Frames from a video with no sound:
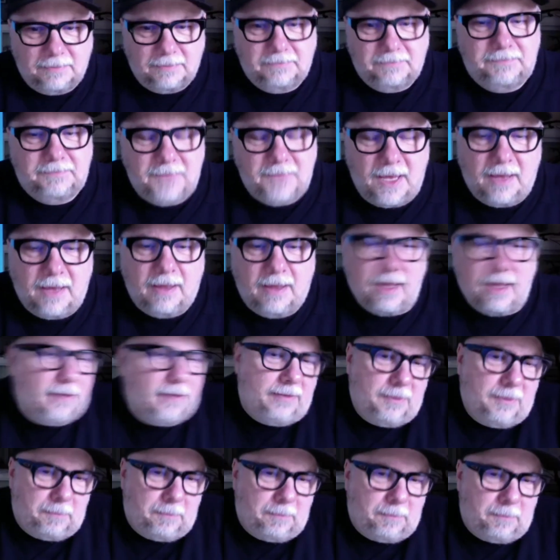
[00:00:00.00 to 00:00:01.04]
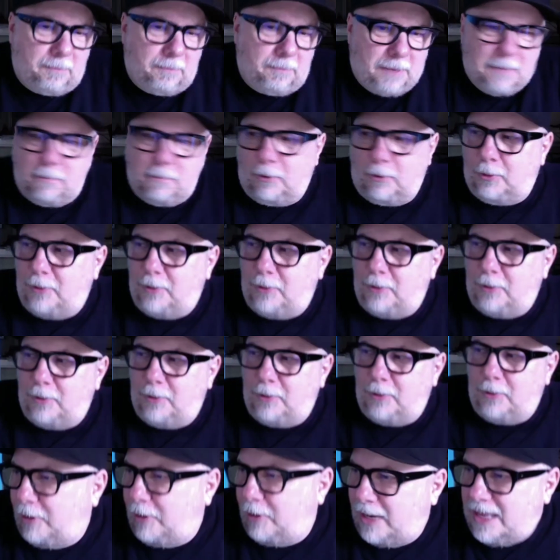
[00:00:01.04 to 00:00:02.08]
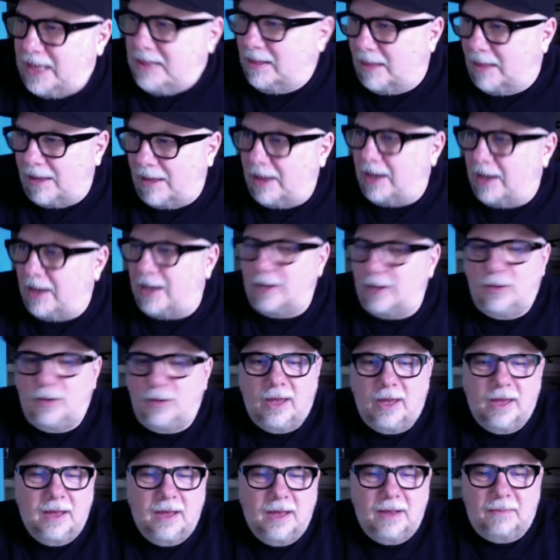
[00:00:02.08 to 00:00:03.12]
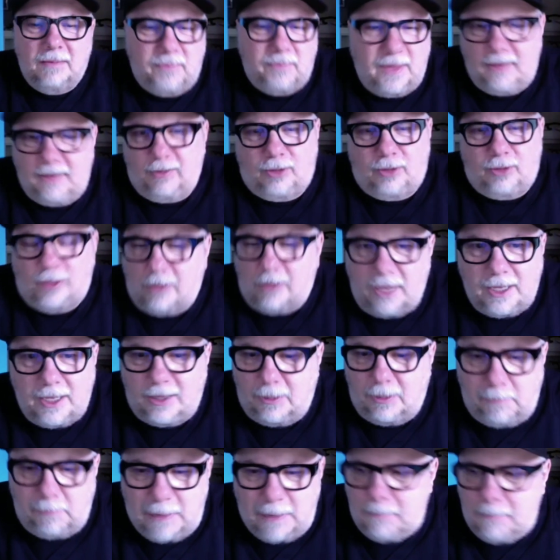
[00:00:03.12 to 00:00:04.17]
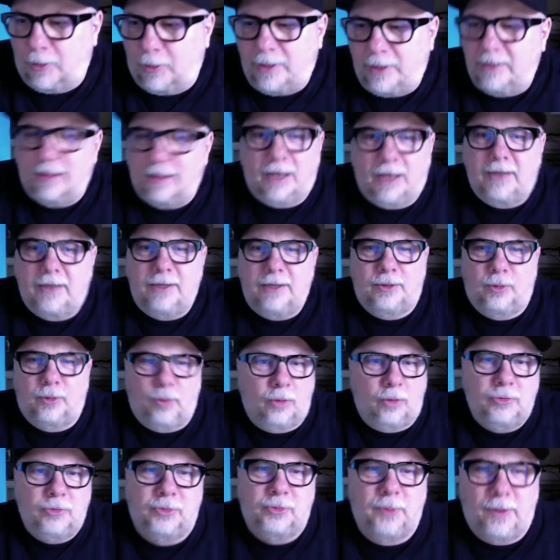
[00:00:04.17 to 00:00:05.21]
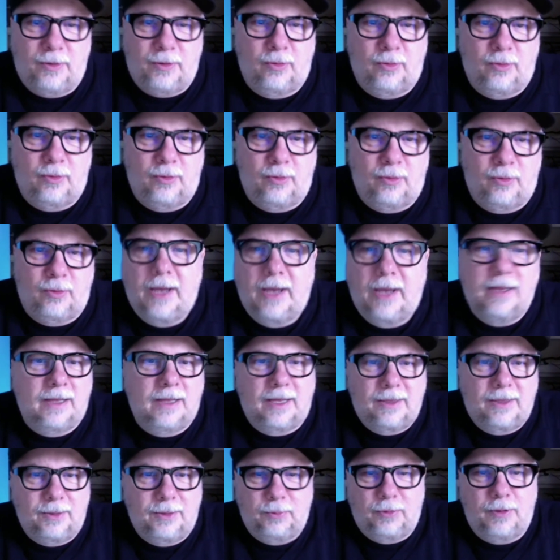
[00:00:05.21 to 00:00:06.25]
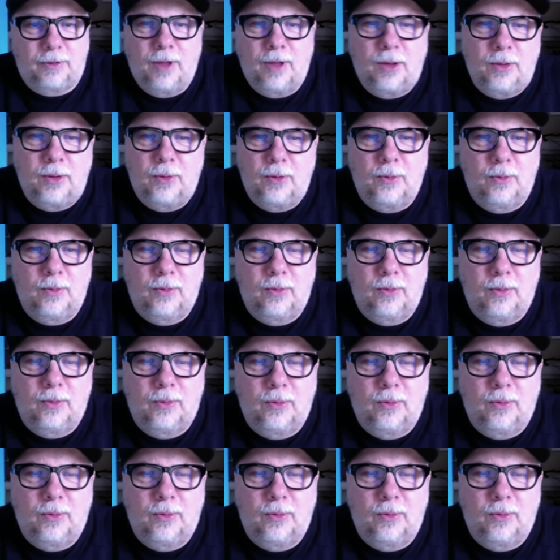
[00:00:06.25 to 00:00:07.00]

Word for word: Yeah. And the people people that were in line they looked like the people in line at the grocery store right like there was no